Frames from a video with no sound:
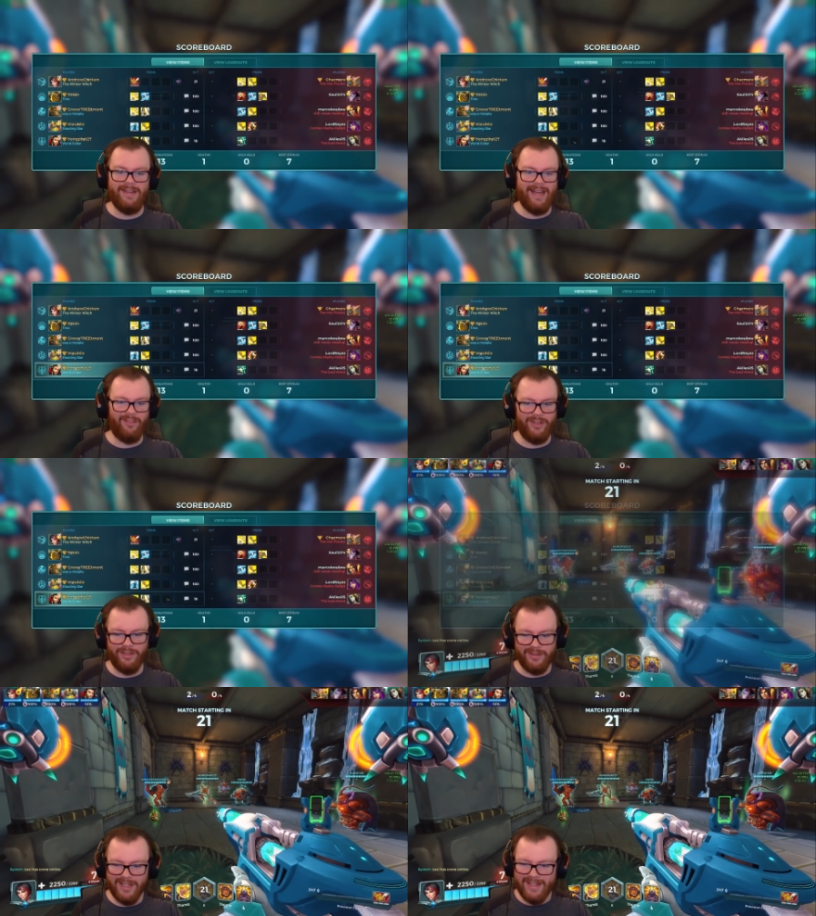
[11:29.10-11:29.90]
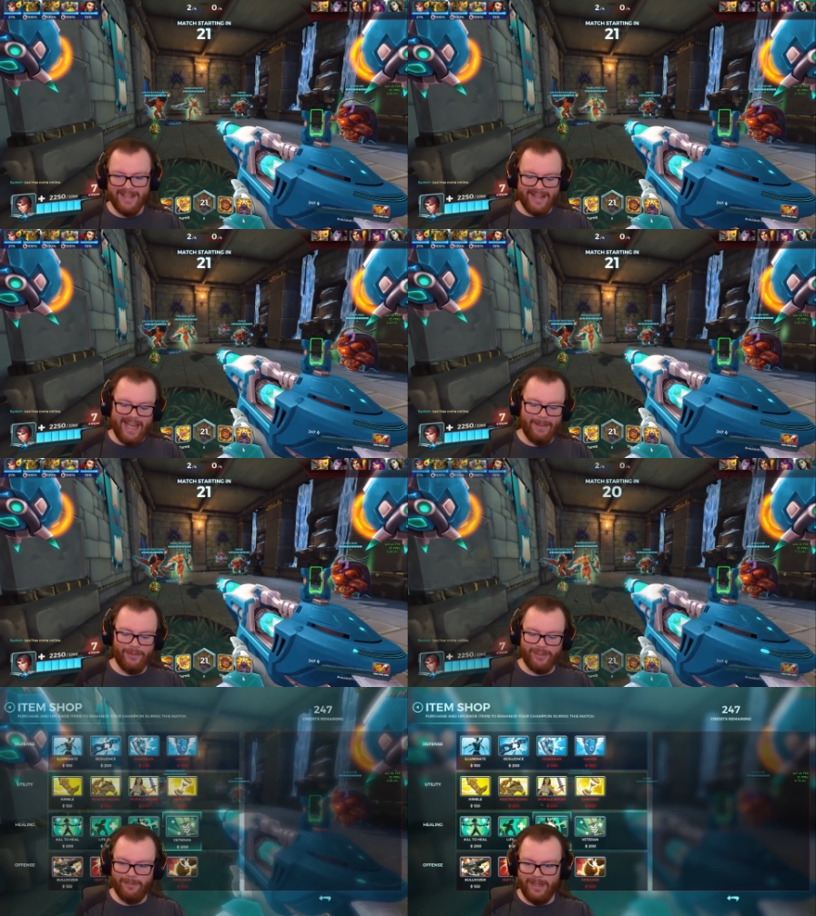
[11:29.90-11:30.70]
I don't know. I'm
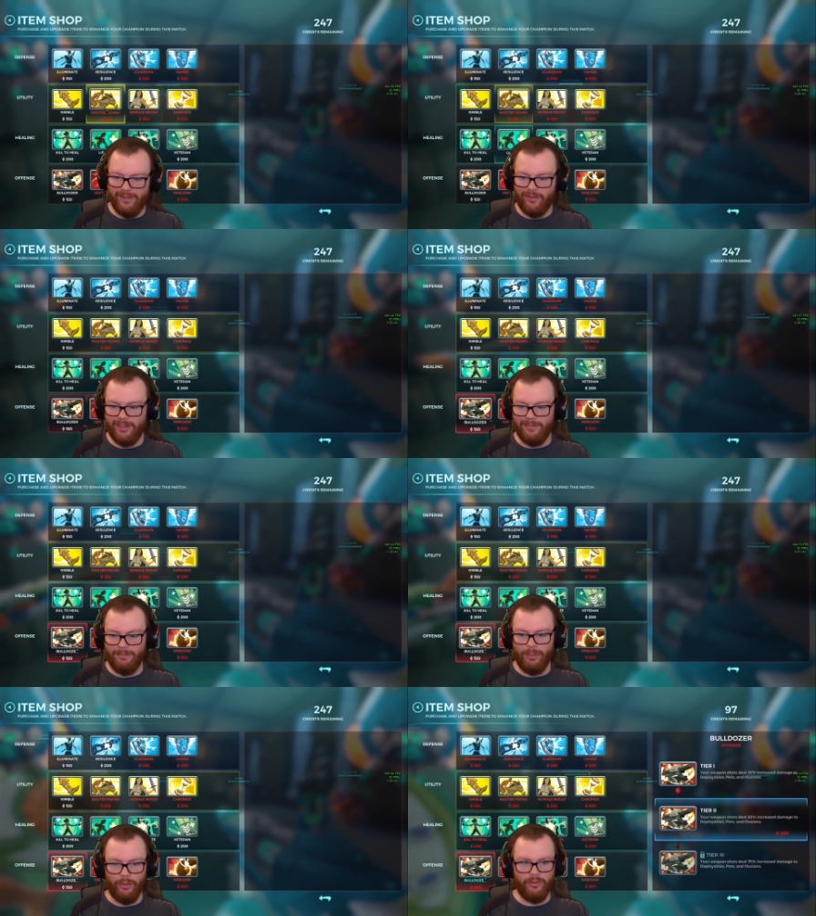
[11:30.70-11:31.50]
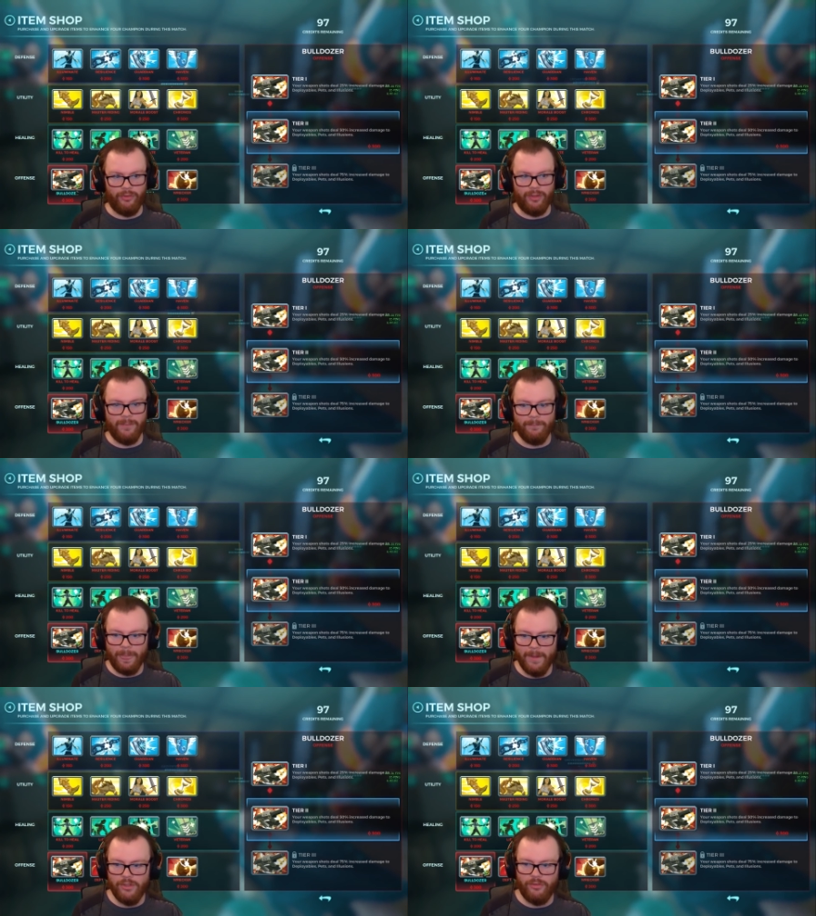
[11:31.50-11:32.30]
also going to buy some Bulldozer though.
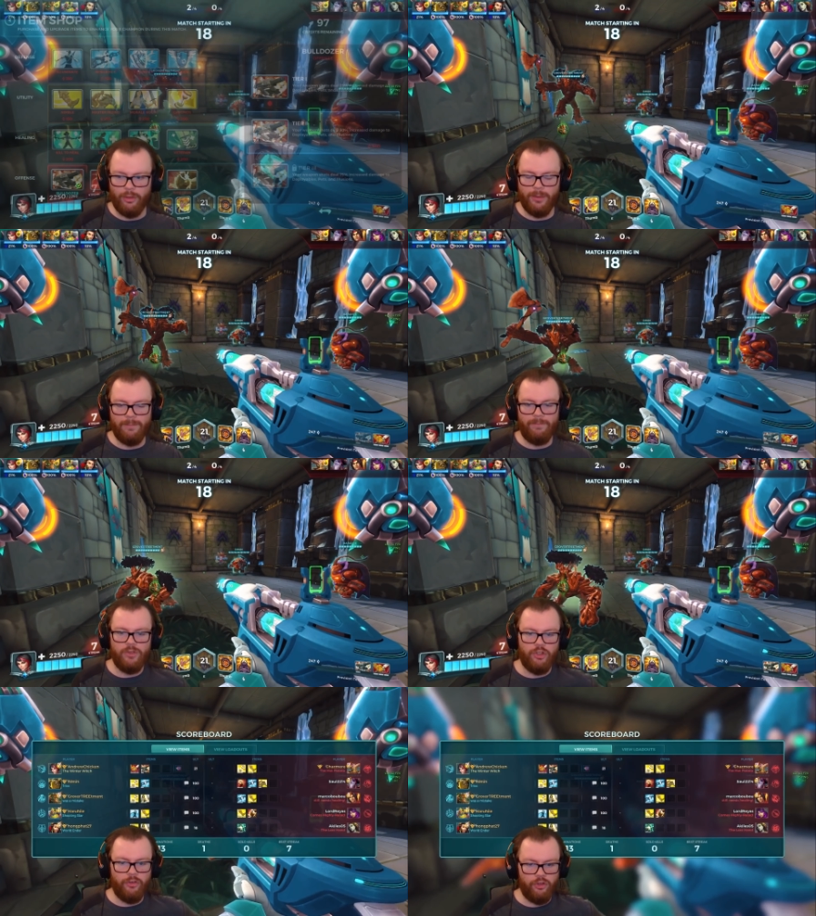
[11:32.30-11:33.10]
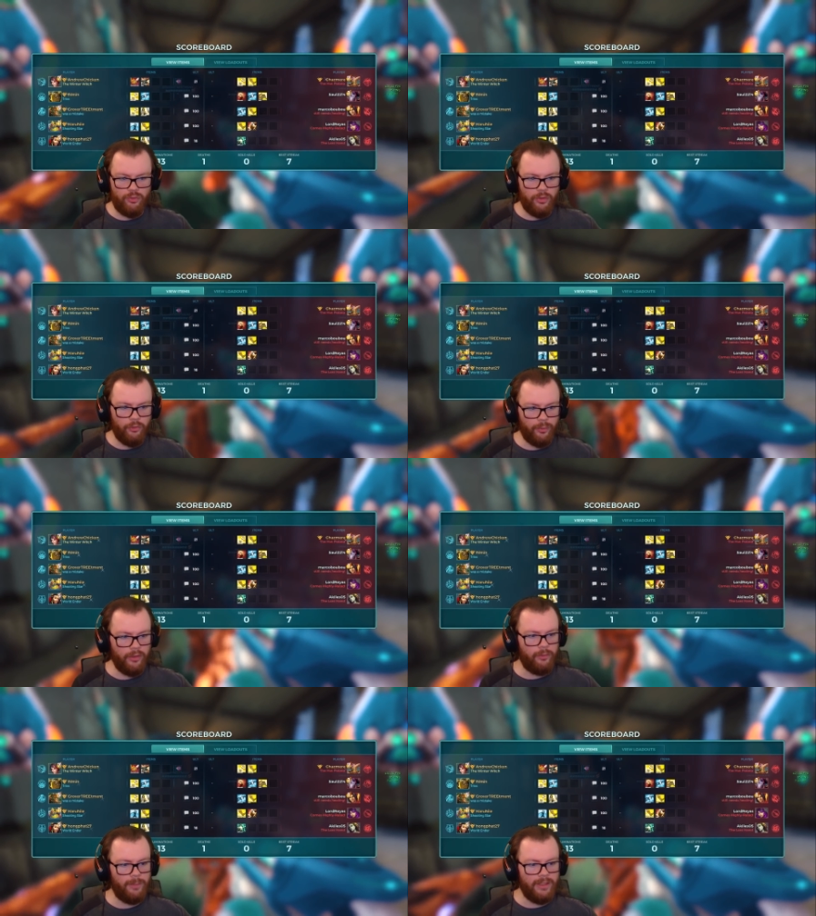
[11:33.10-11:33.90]
Just a little bit, just to destroy those
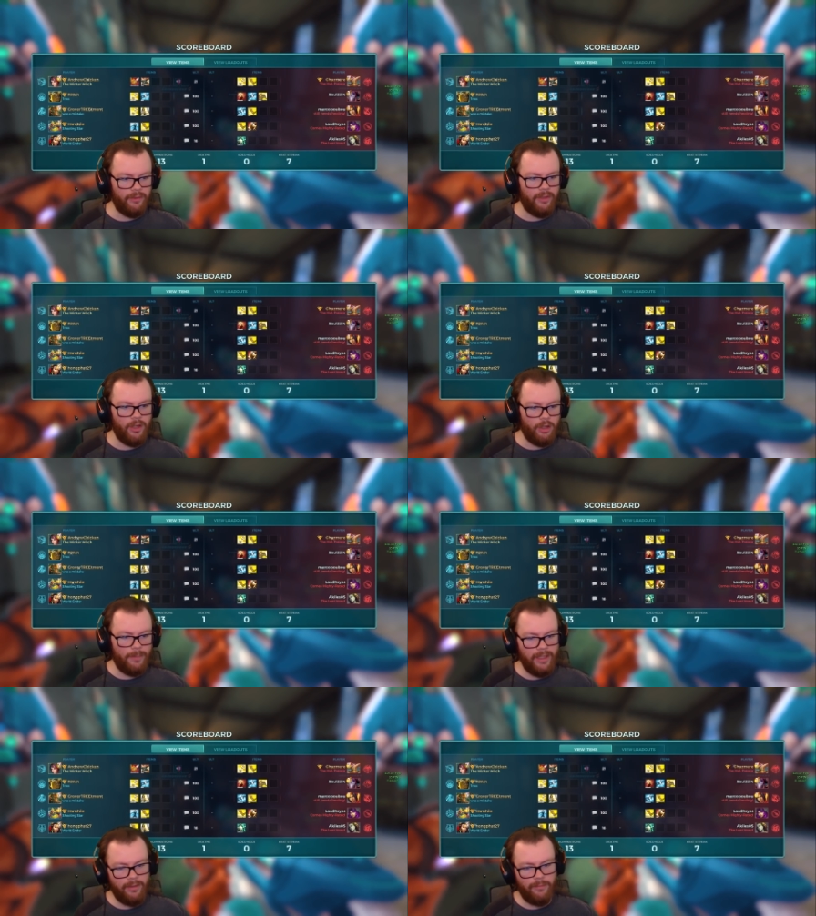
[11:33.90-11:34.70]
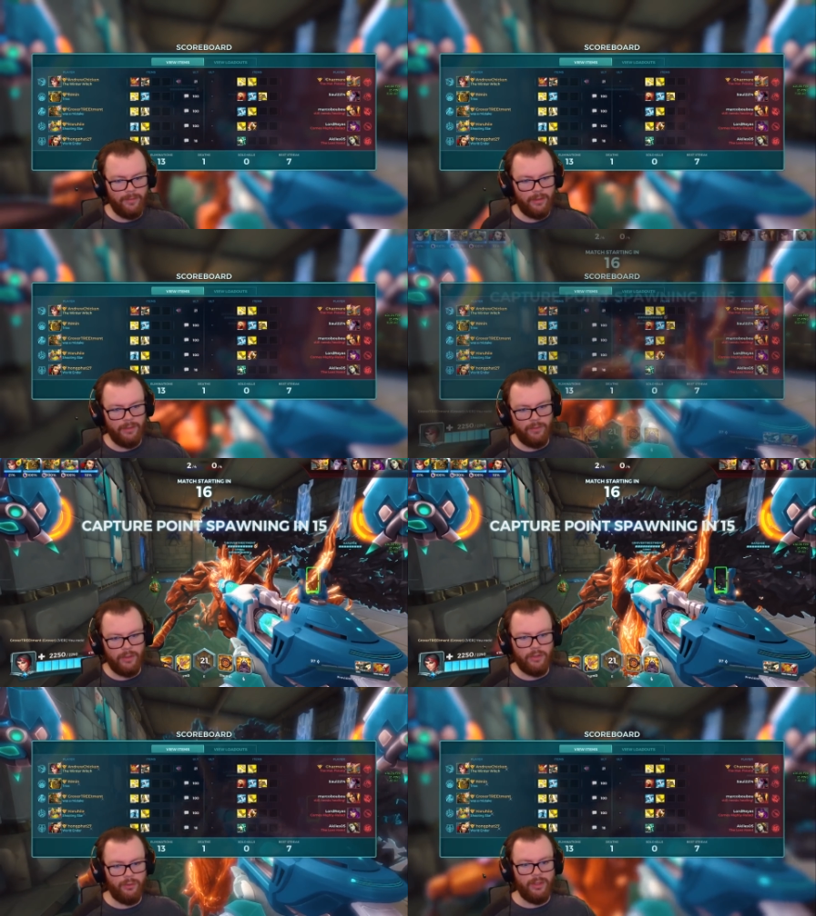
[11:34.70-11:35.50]
walls, because they are being very,
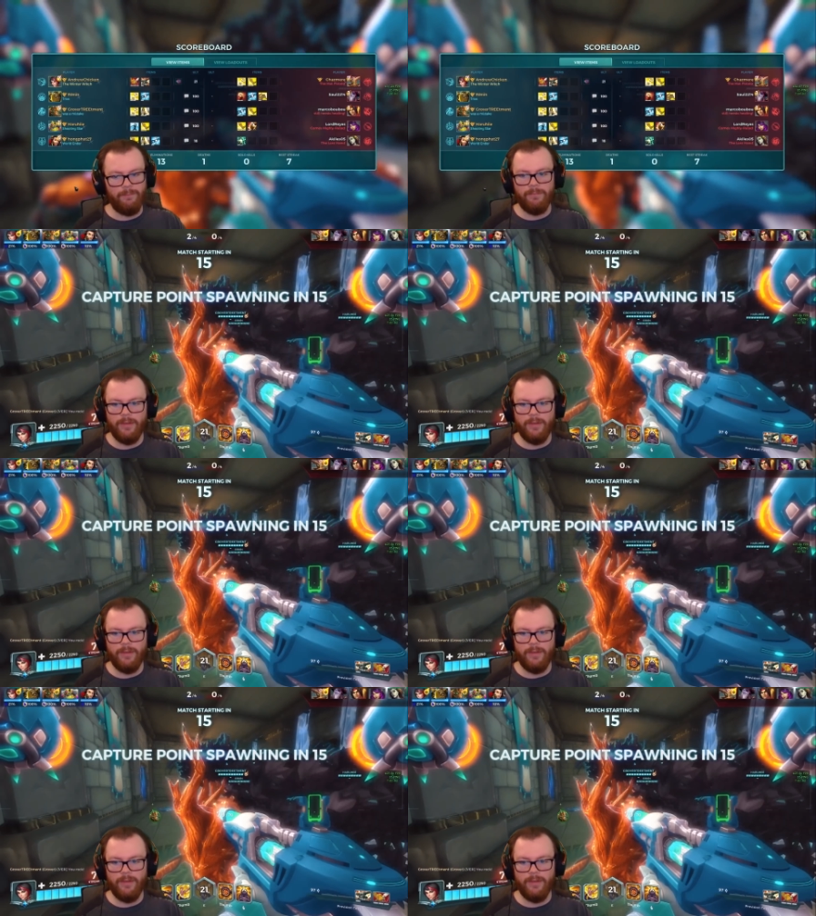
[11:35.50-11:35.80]
very annoying.